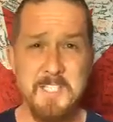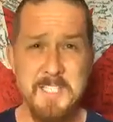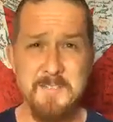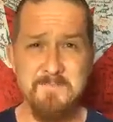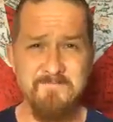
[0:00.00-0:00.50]

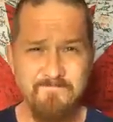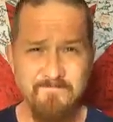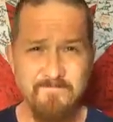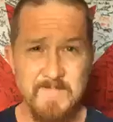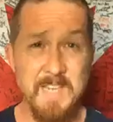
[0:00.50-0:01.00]
didn't
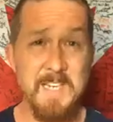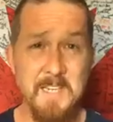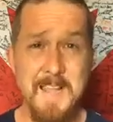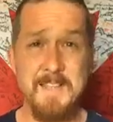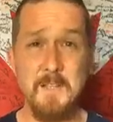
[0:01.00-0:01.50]

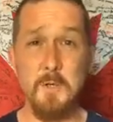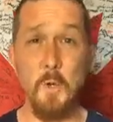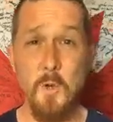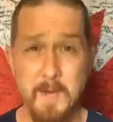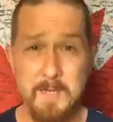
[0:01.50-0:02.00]
like the
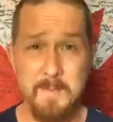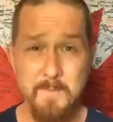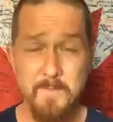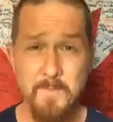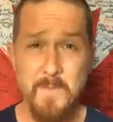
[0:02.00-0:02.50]
look
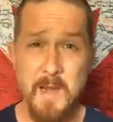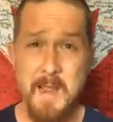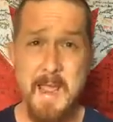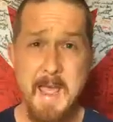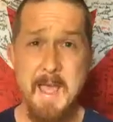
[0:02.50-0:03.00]
that
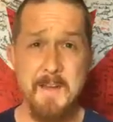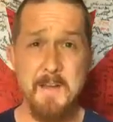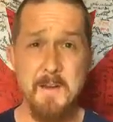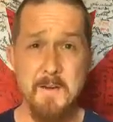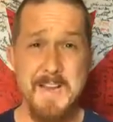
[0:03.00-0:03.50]
I had
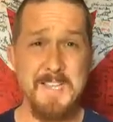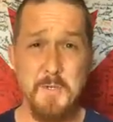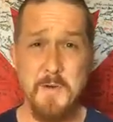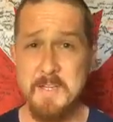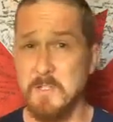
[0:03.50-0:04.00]
here
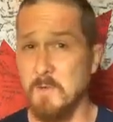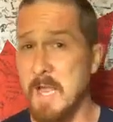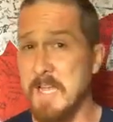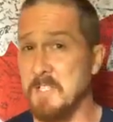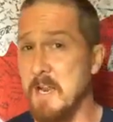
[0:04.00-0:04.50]
yesterday. So
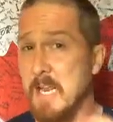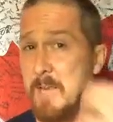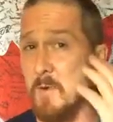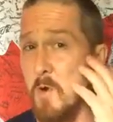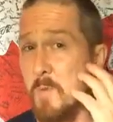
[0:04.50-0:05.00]
last night I
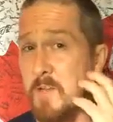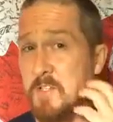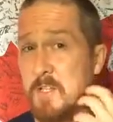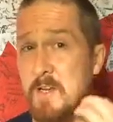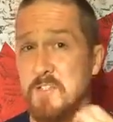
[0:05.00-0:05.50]
came home and I
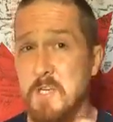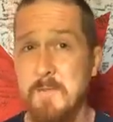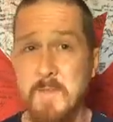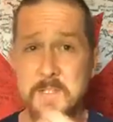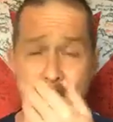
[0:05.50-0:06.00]
just kind of
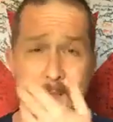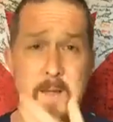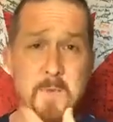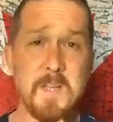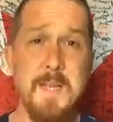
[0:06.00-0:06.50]
shaved this.
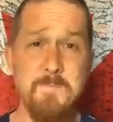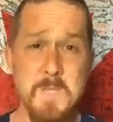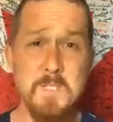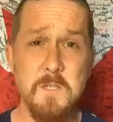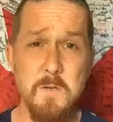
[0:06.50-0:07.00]
I'm going to keep
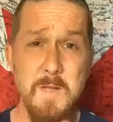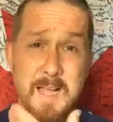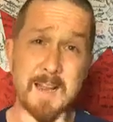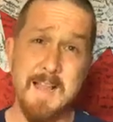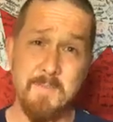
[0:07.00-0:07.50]
this though.
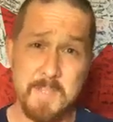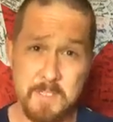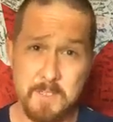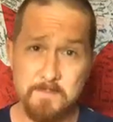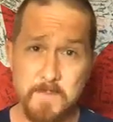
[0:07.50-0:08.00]
I like
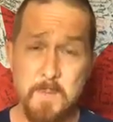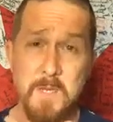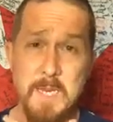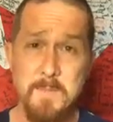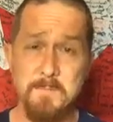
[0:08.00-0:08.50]
this. I'm
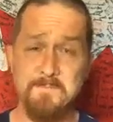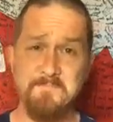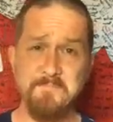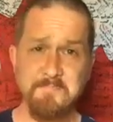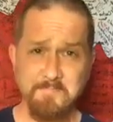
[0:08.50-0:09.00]
going to keep it.
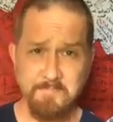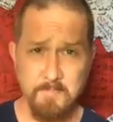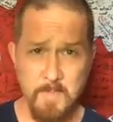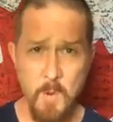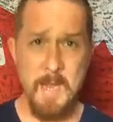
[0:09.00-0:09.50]

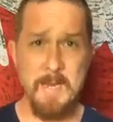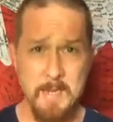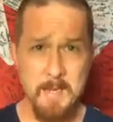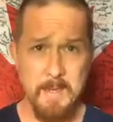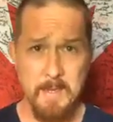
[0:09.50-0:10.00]
Okay.
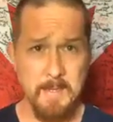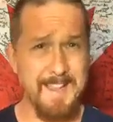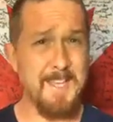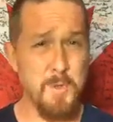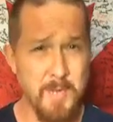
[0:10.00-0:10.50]

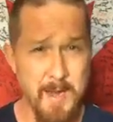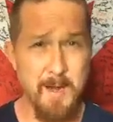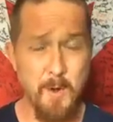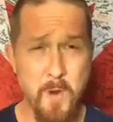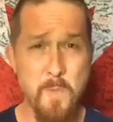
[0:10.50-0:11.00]
Like you
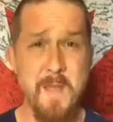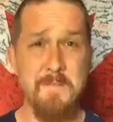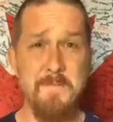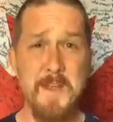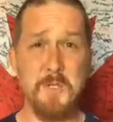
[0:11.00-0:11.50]
care about my
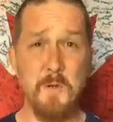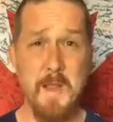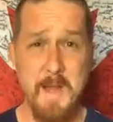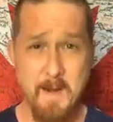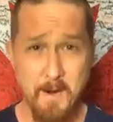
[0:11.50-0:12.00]
facial
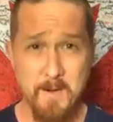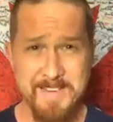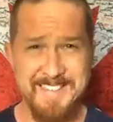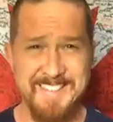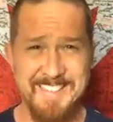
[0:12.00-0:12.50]
hair.
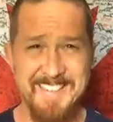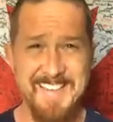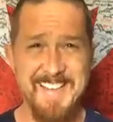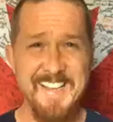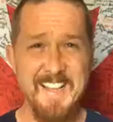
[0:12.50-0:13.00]

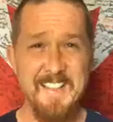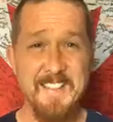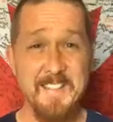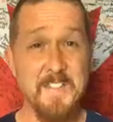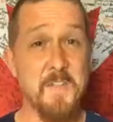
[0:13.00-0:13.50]

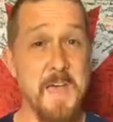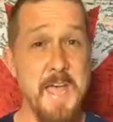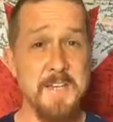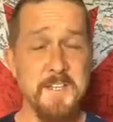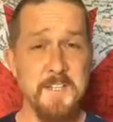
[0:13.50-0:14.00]

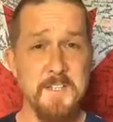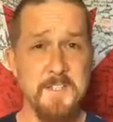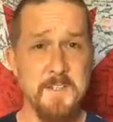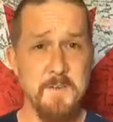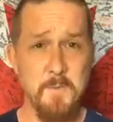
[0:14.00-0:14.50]
That
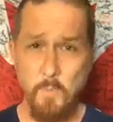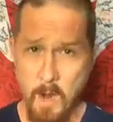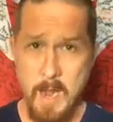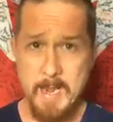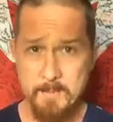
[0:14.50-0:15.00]

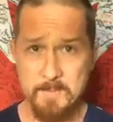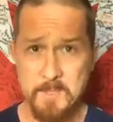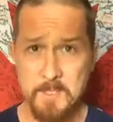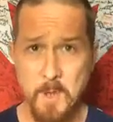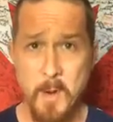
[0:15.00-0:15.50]

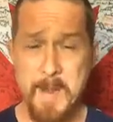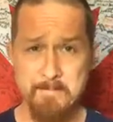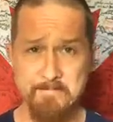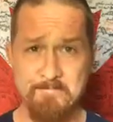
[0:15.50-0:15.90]
rhymes. Okay.